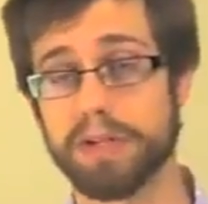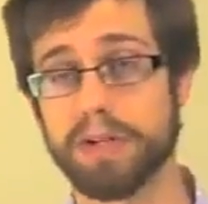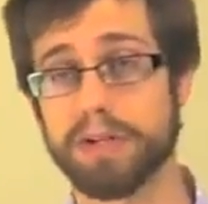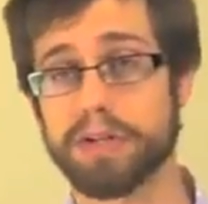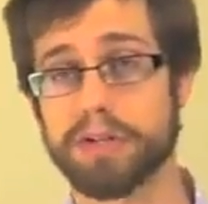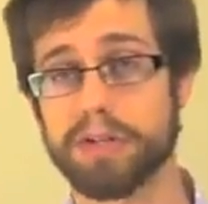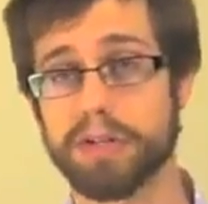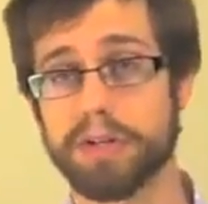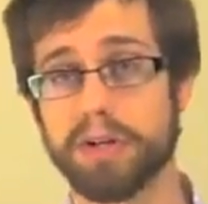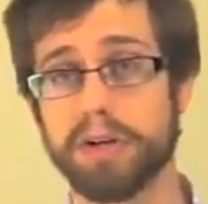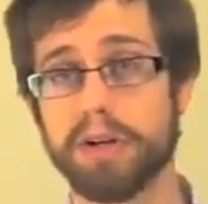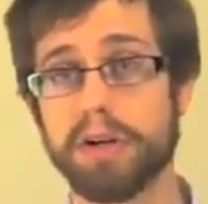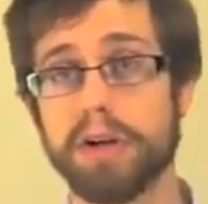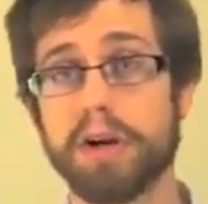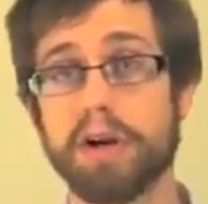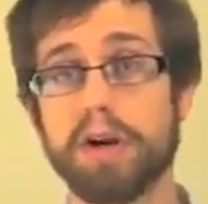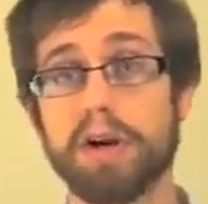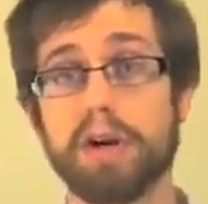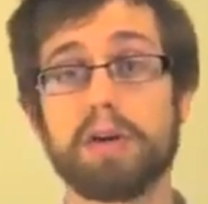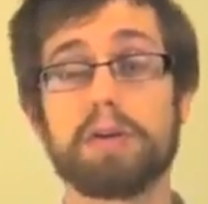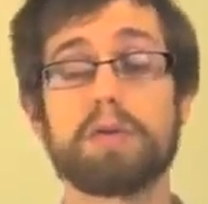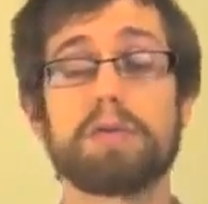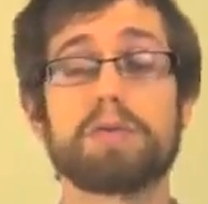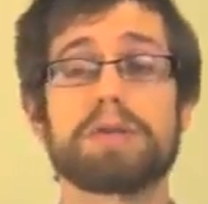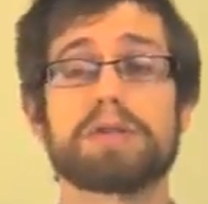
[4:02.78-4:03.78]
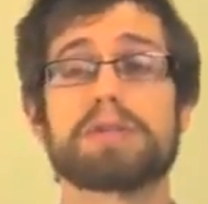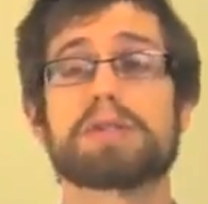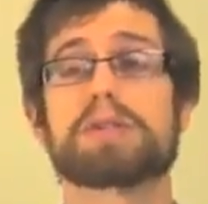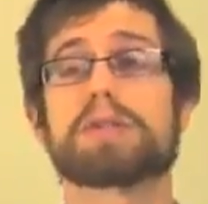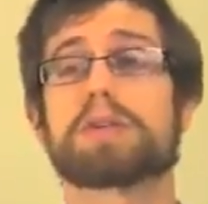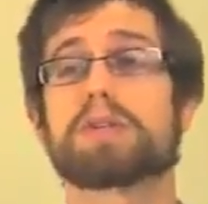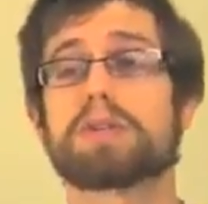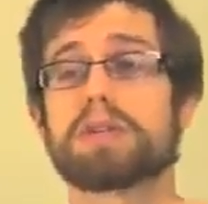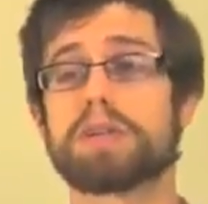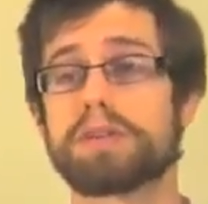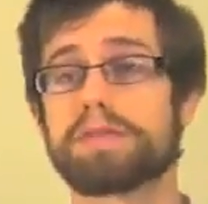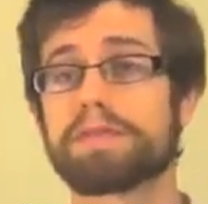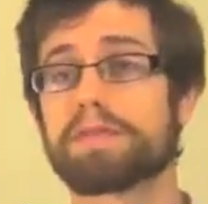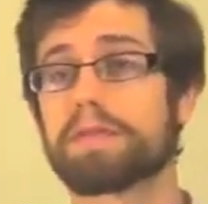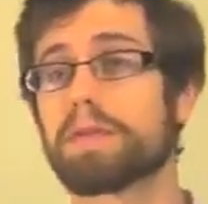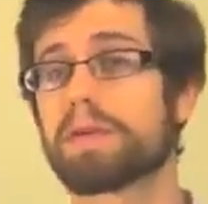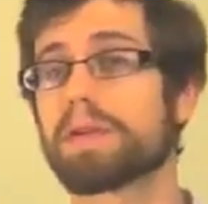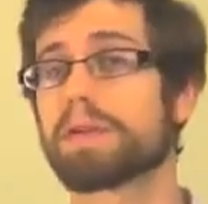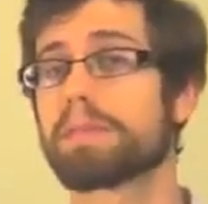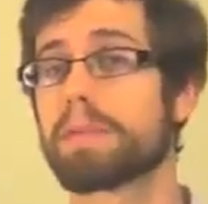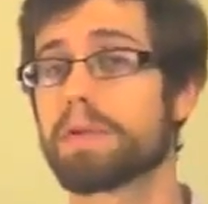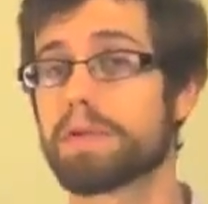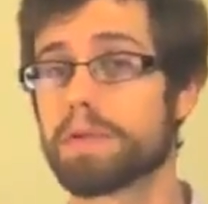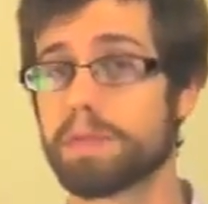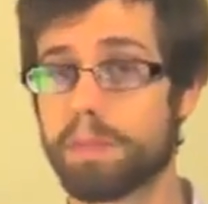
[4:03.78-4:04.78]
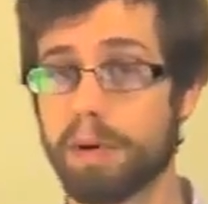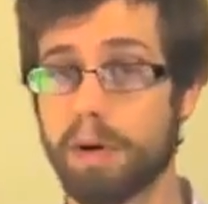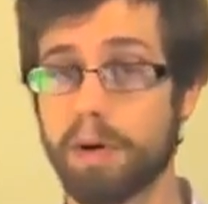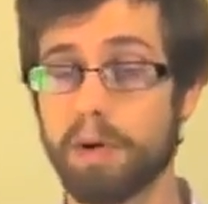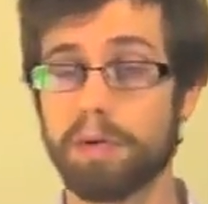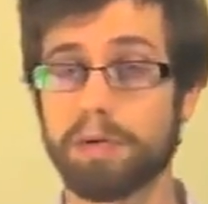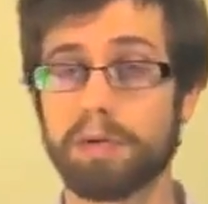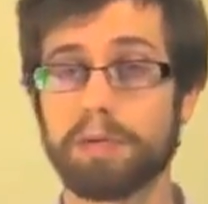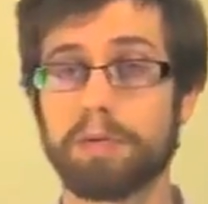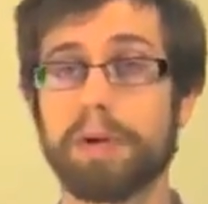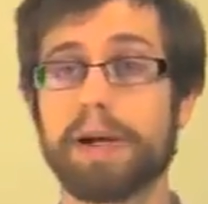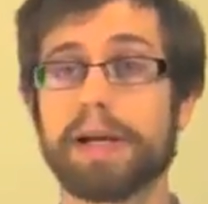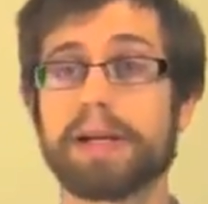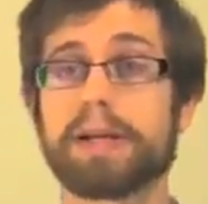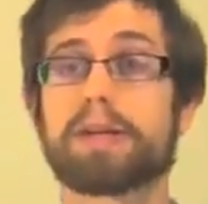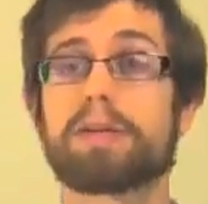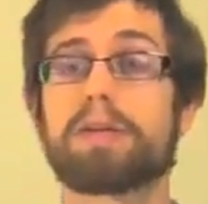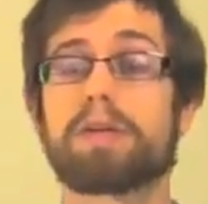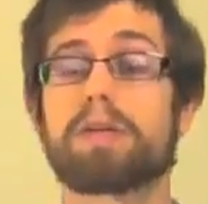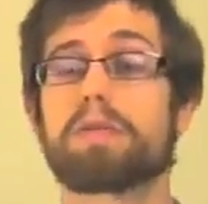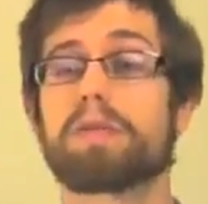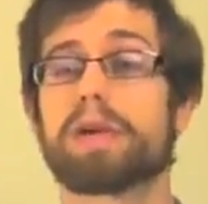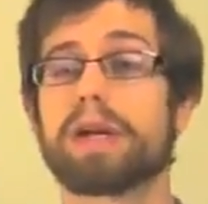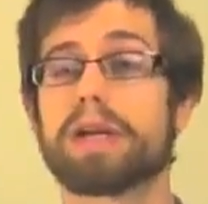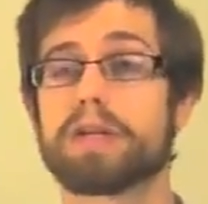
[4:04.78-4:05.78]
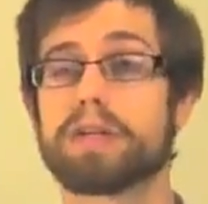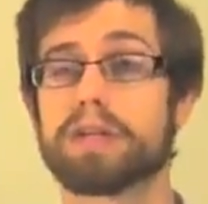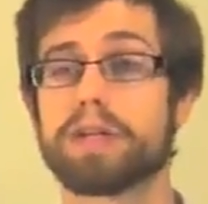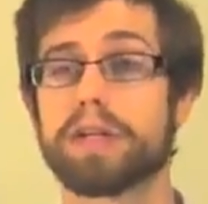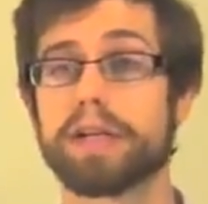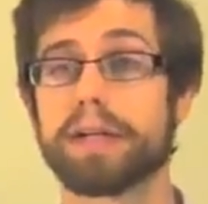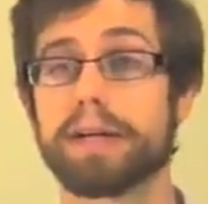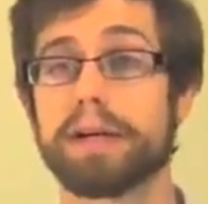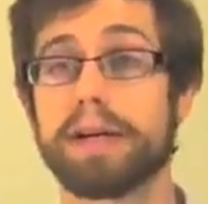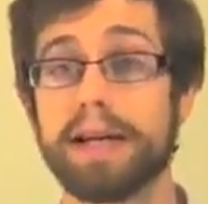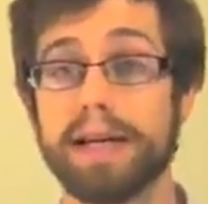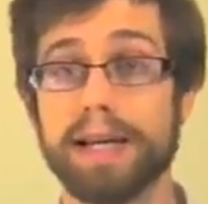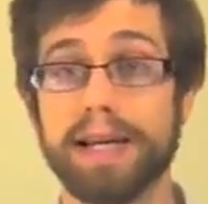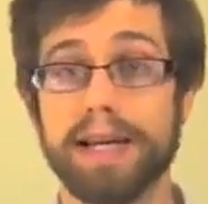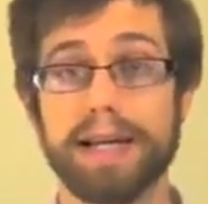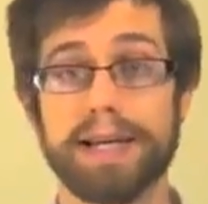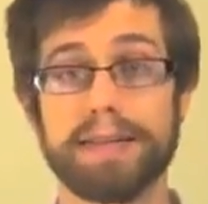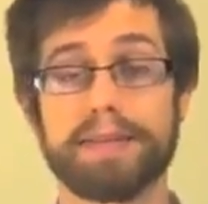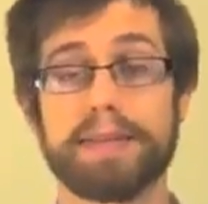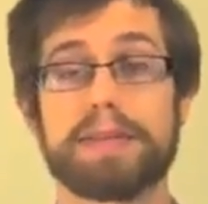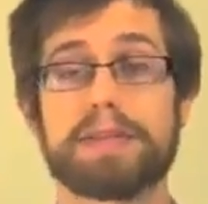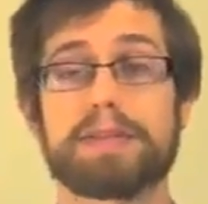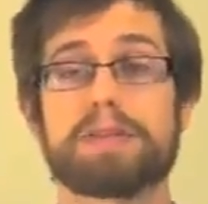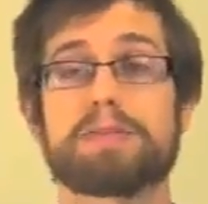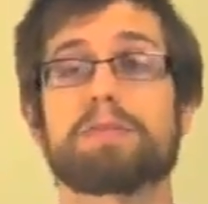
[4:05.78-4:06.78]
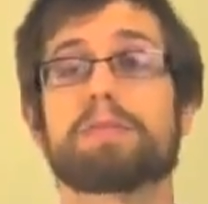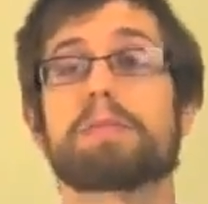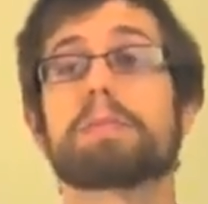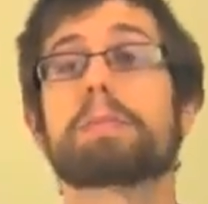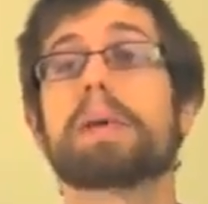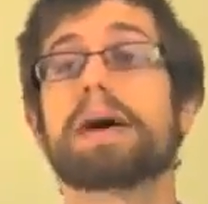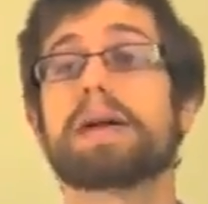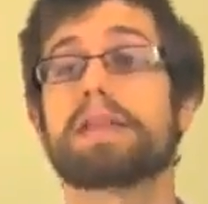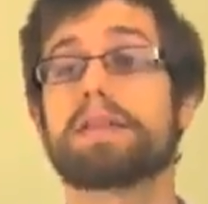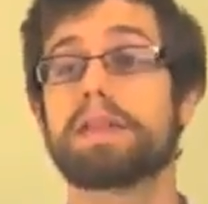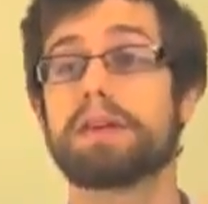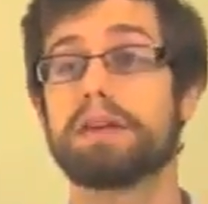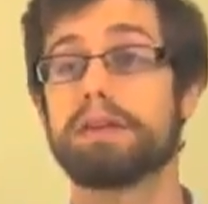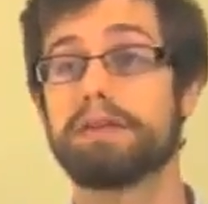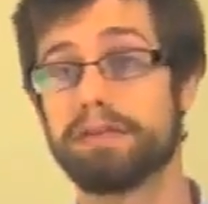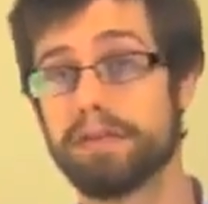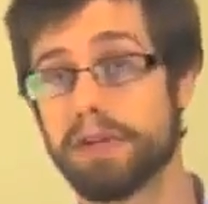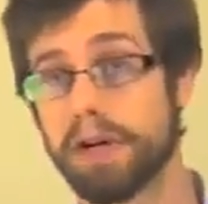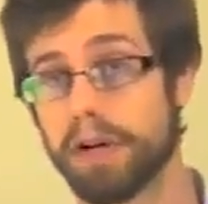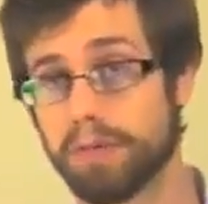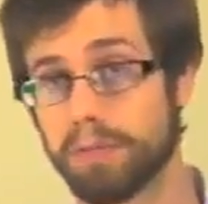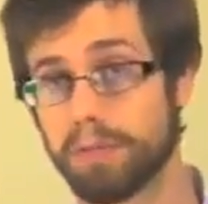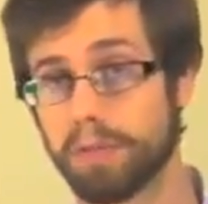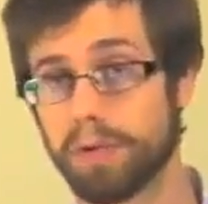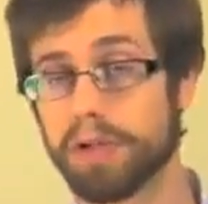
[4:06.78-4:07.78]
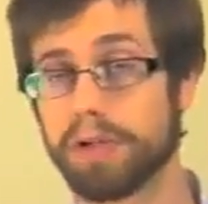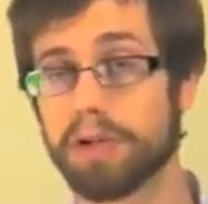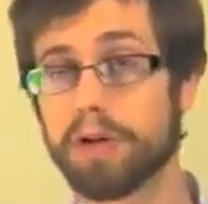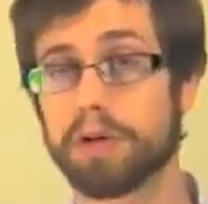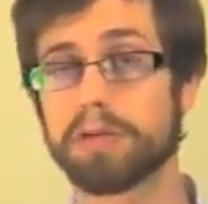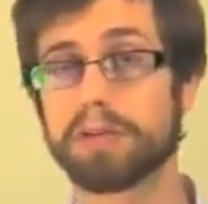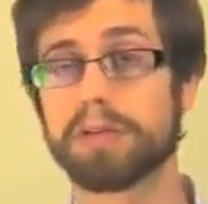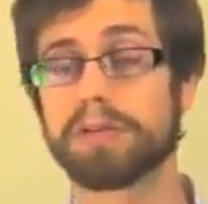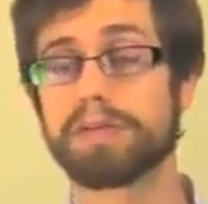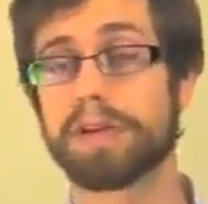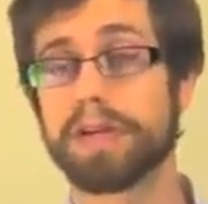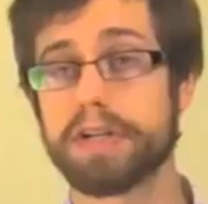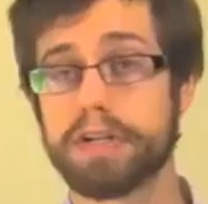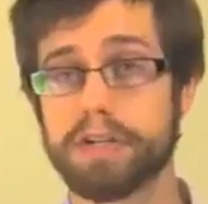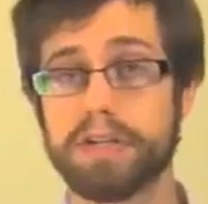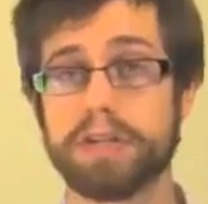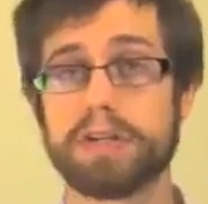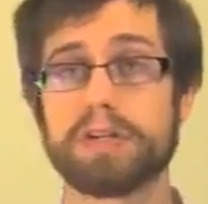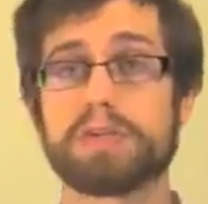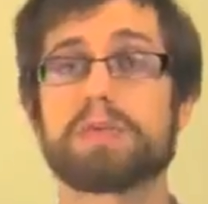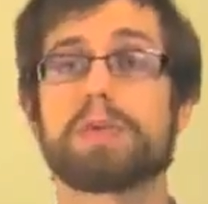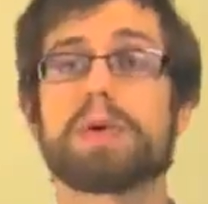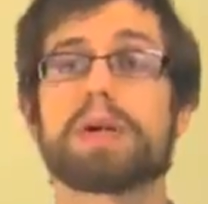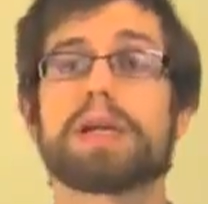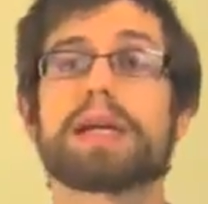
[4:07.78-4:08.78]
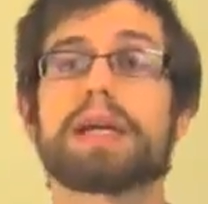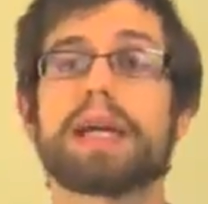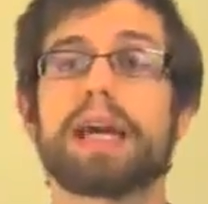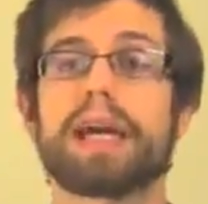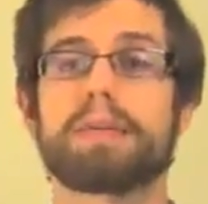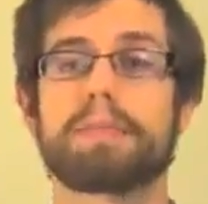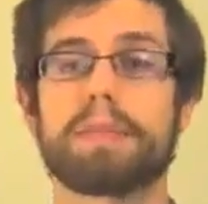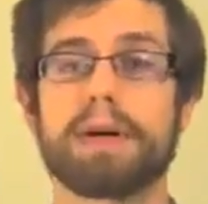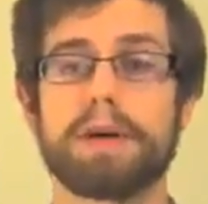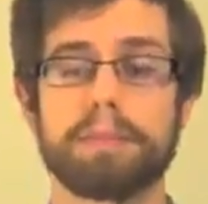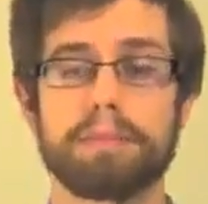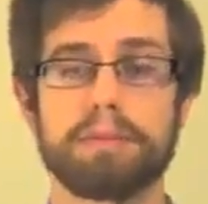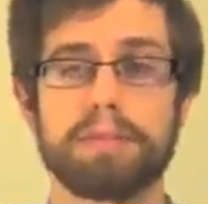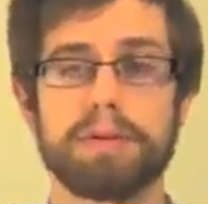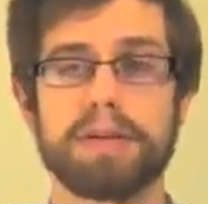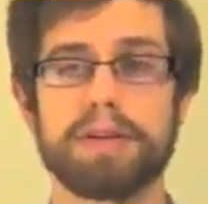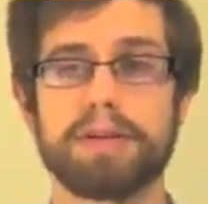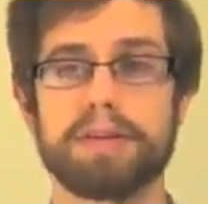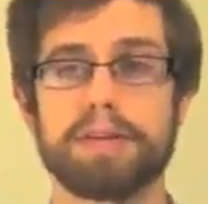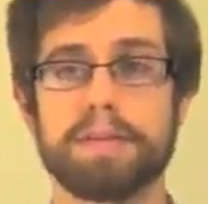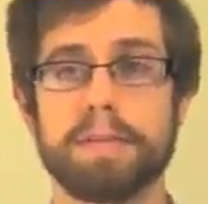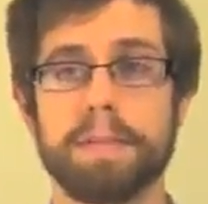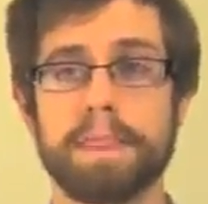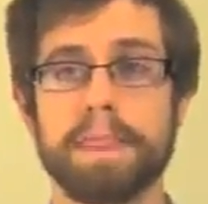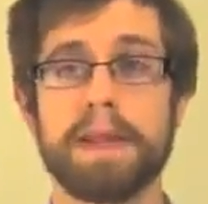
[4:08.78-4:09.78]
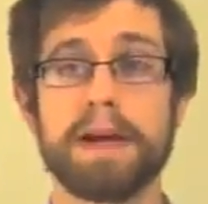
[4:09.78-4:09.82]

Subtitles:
researcher who was searching for the most potent way to grow reishi, and this method of dunwood cultivation is what he came up with.